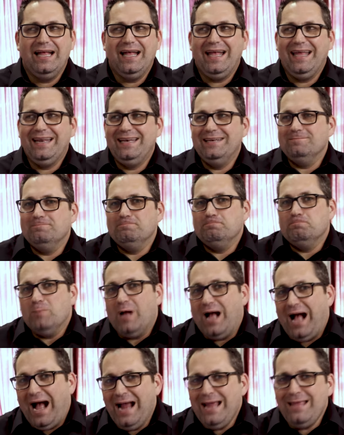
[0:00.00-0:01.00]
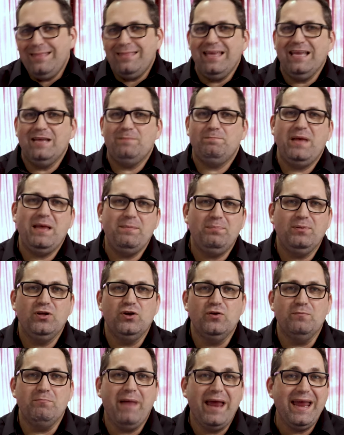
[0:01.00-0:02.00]
And I think people
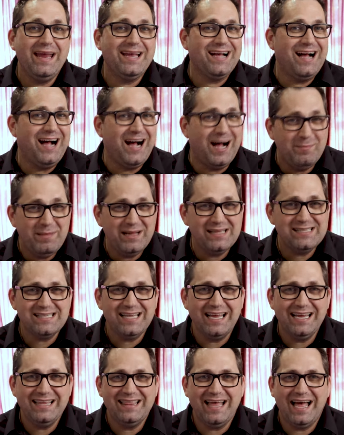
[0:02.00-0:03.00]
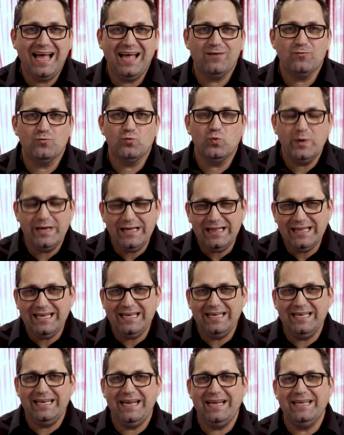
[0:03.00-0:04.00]
who make comments like that
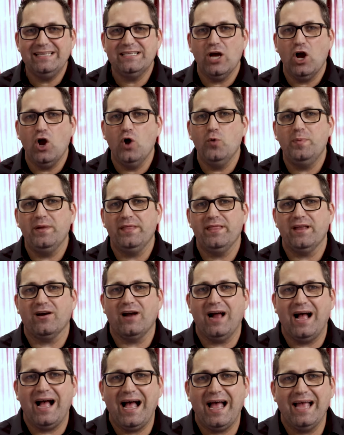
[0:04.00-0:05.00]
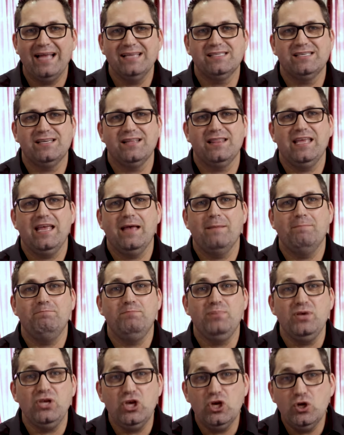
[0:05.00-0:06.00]
really need to open their eyes to the
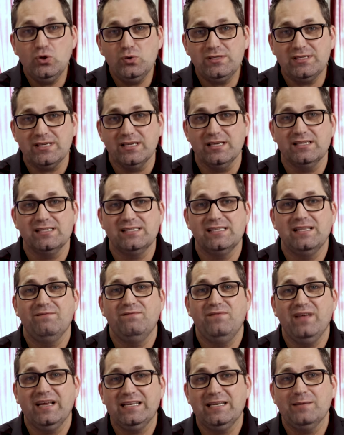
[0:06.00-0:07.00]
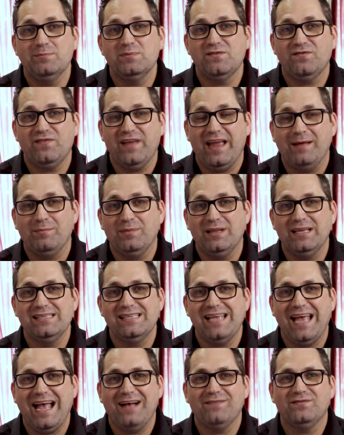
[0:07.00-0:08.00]
abuses the victims'
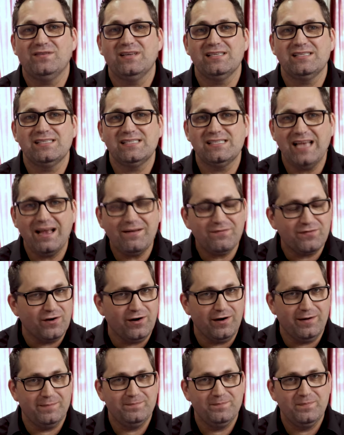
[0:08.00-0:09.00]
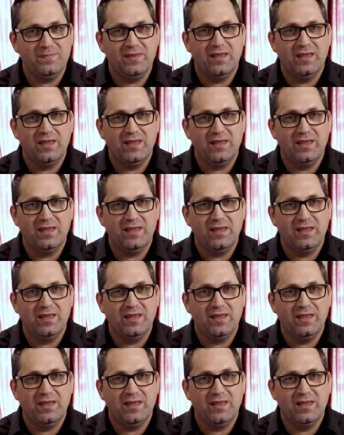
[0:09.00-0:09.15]
families have to suffer.